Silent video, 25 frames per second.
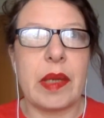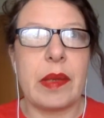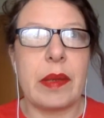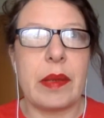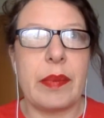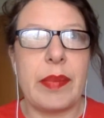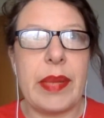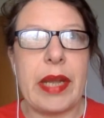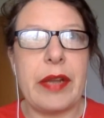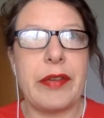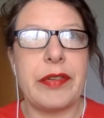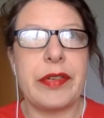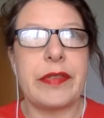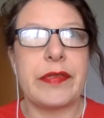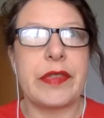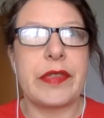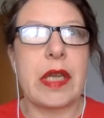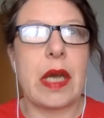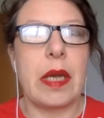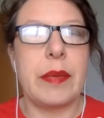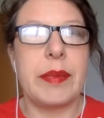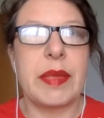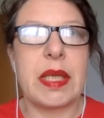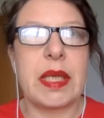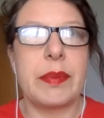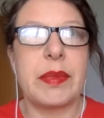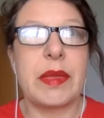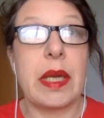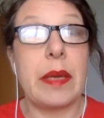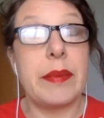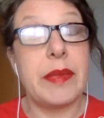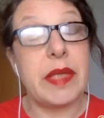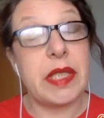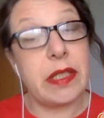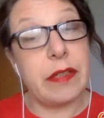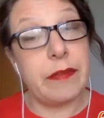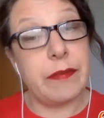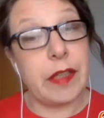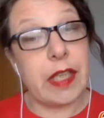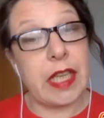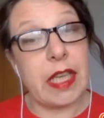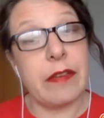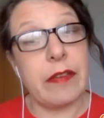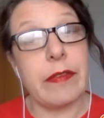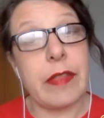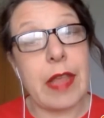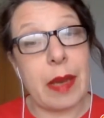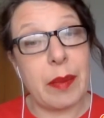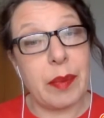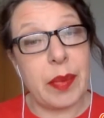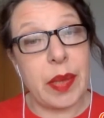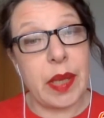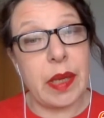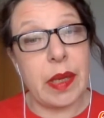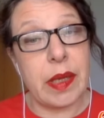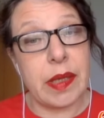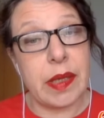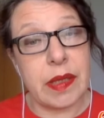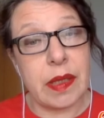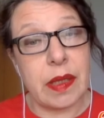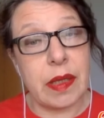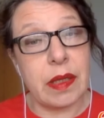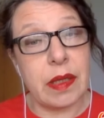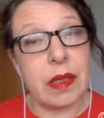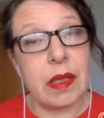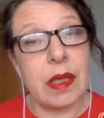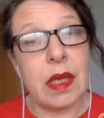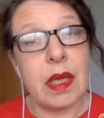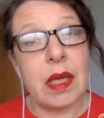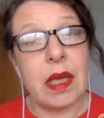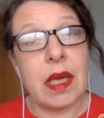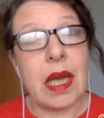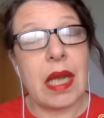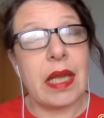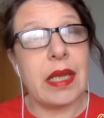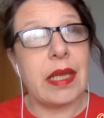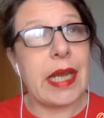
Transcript: a period of time sometimes, to forgive that person and